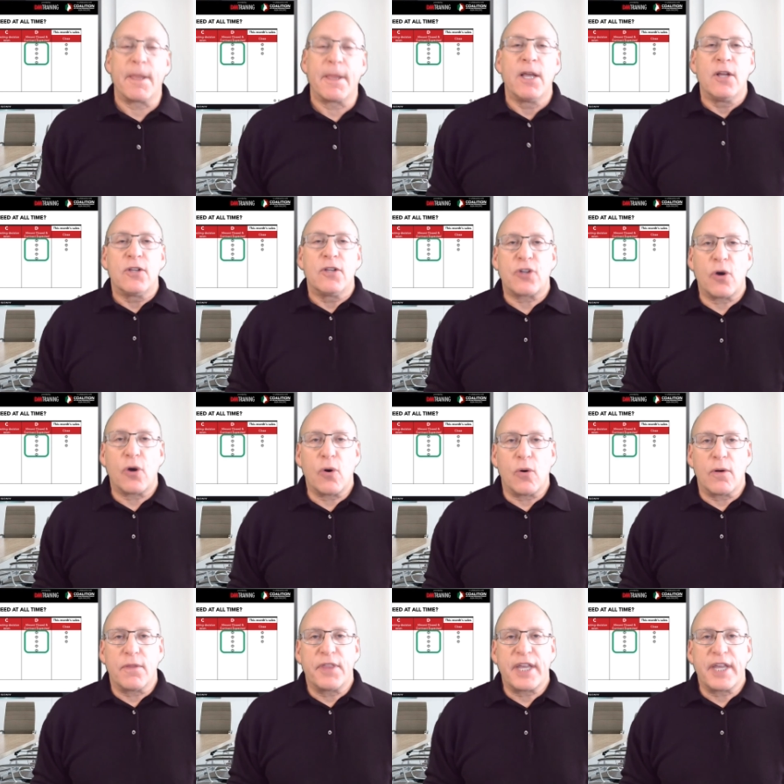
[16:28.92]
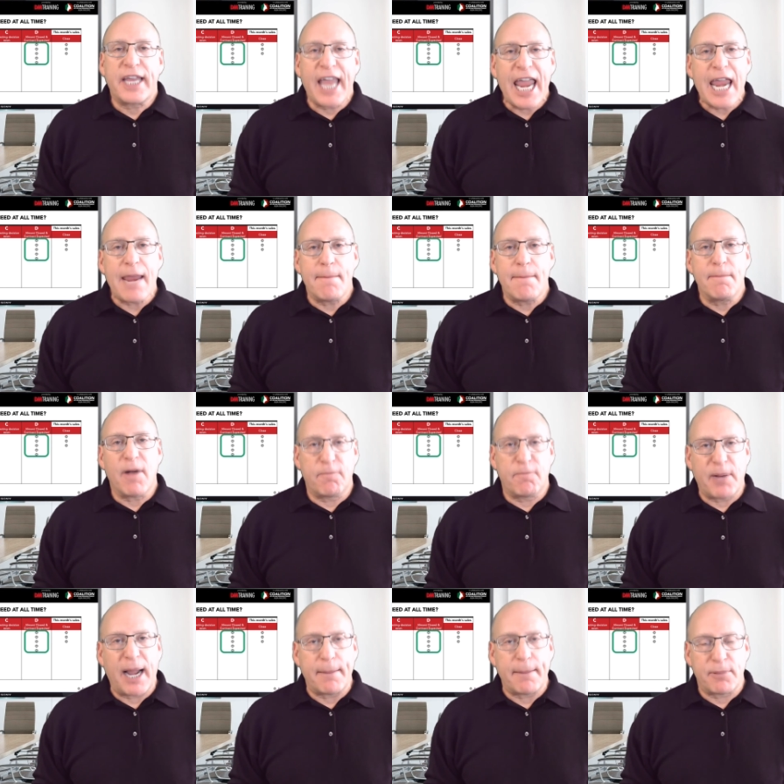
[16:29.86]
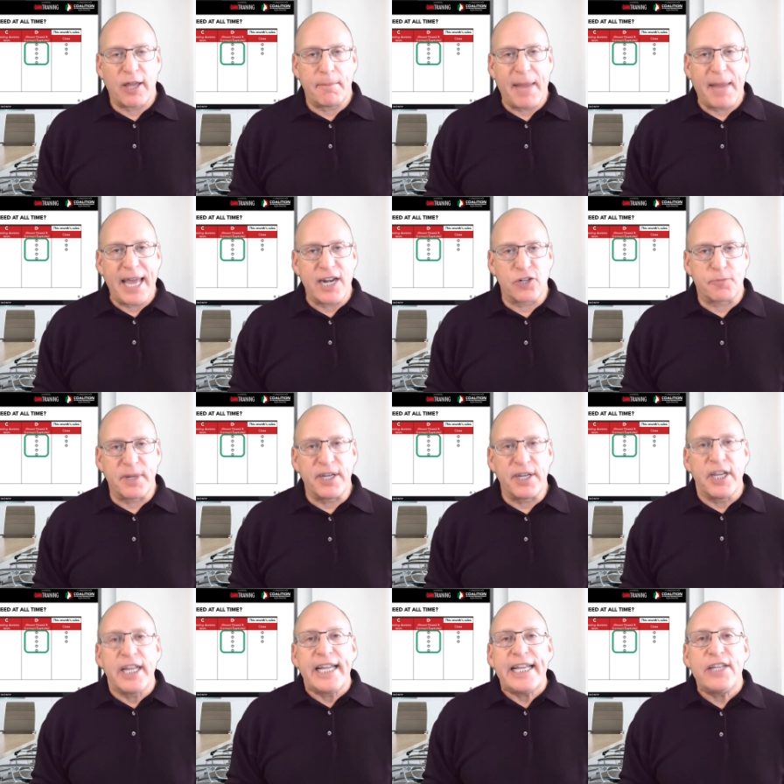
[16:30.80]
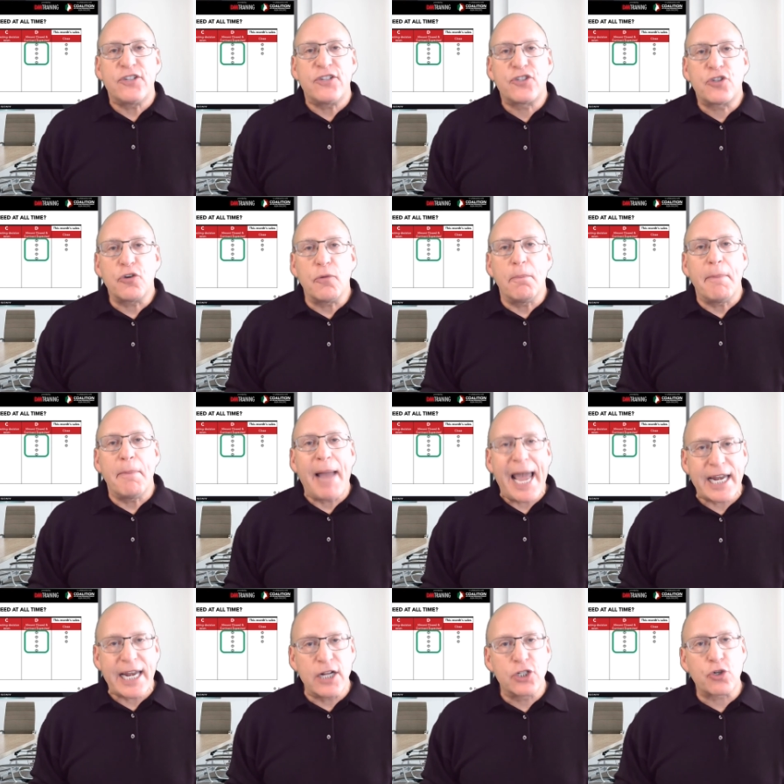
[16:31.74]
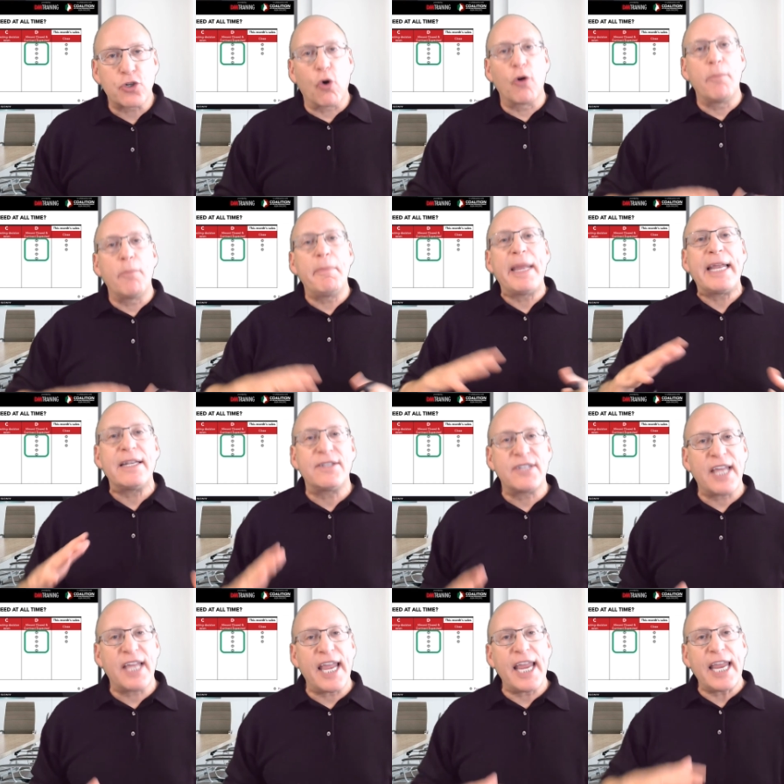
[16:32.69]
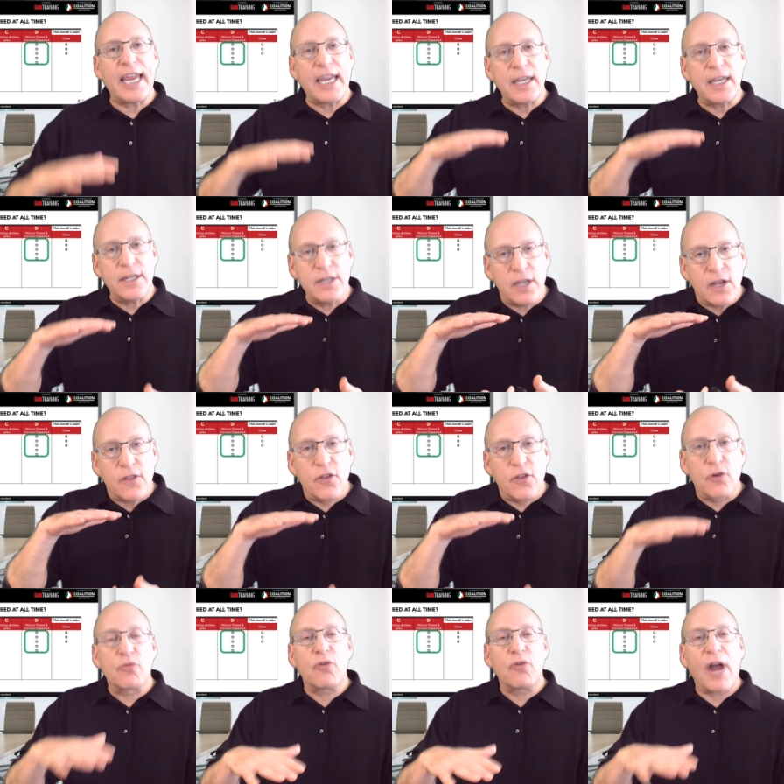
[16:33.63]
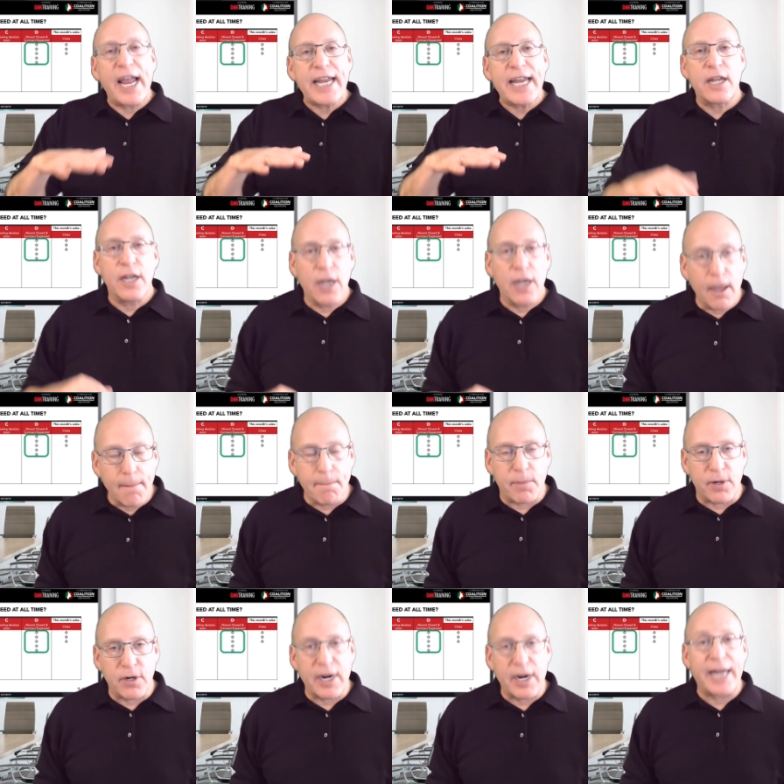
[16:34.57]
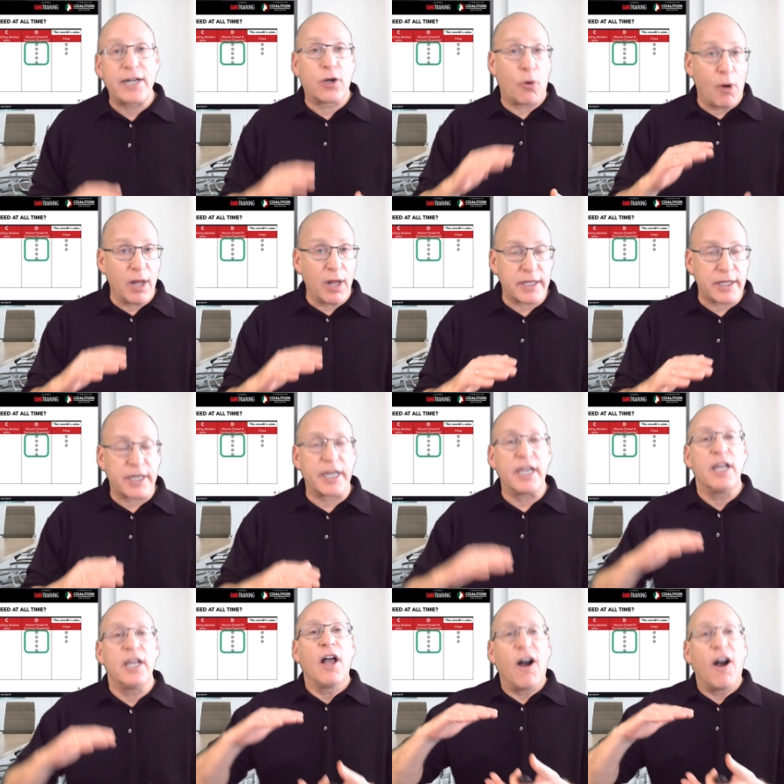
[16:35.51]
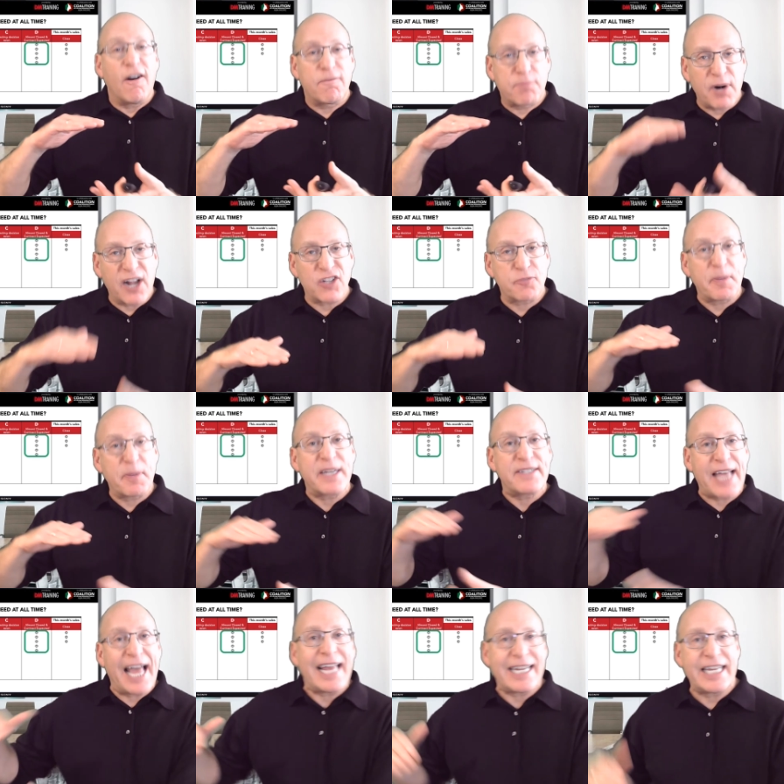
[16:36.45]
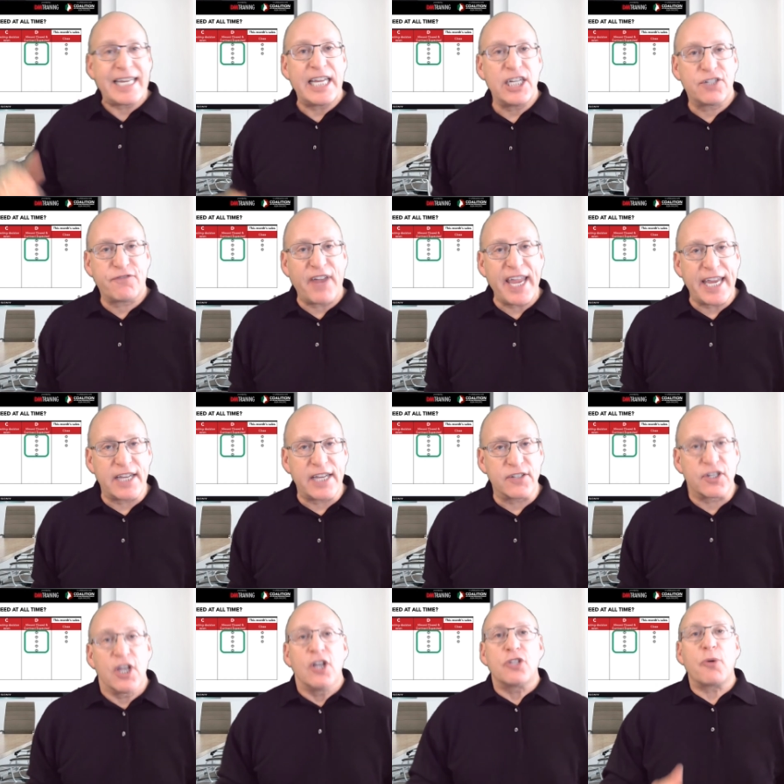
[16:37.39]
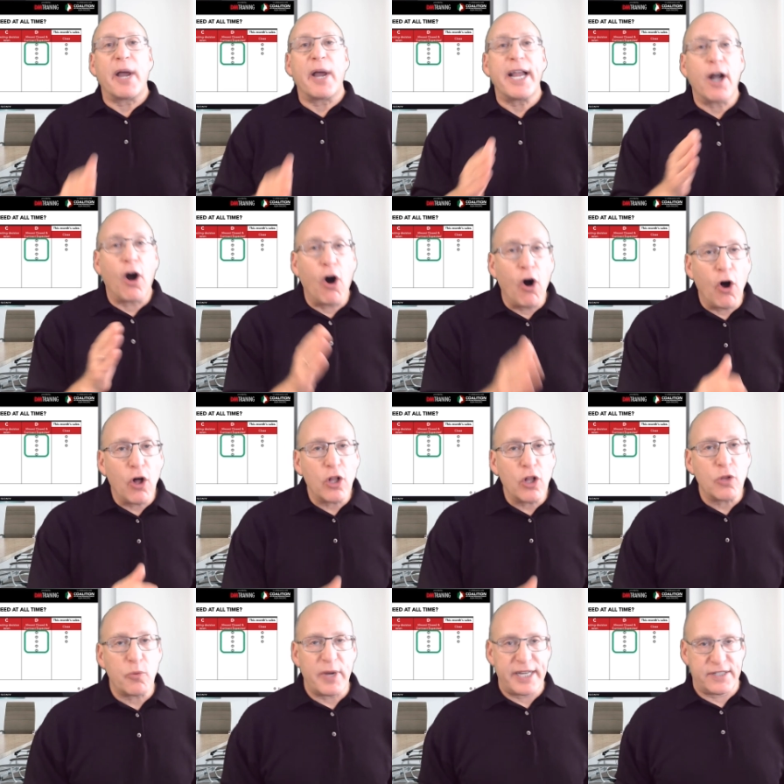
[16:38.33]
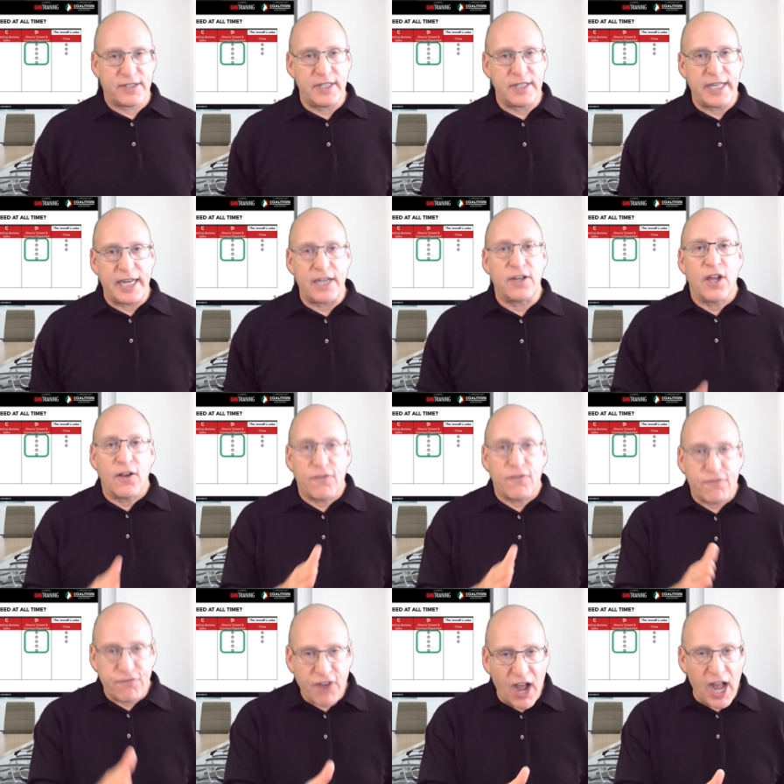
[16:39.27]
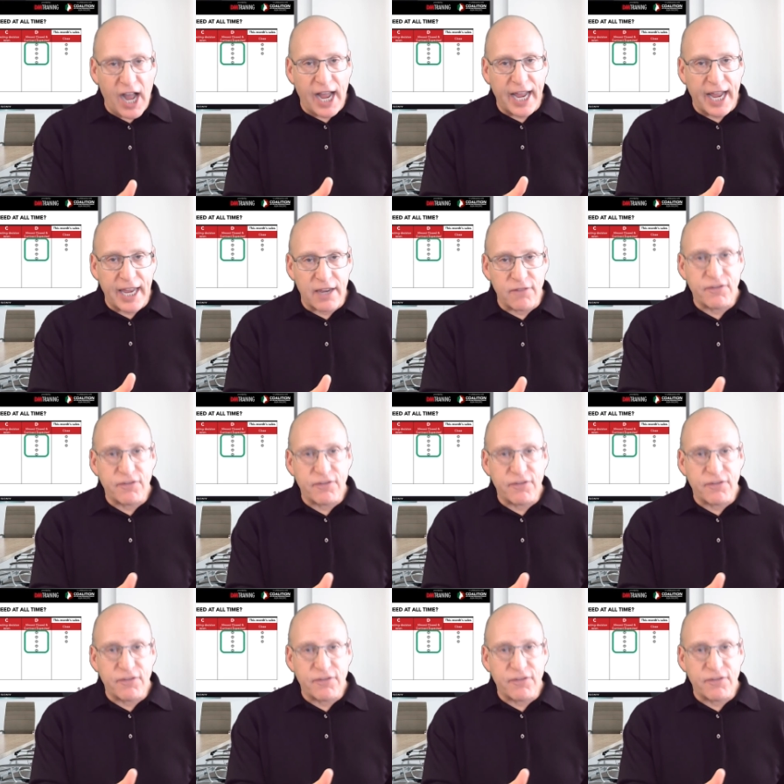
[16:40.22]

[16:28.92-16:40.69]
So the game of pipeline management is to manage or maintain the right number and quality of prospects at each phase. So I always need 5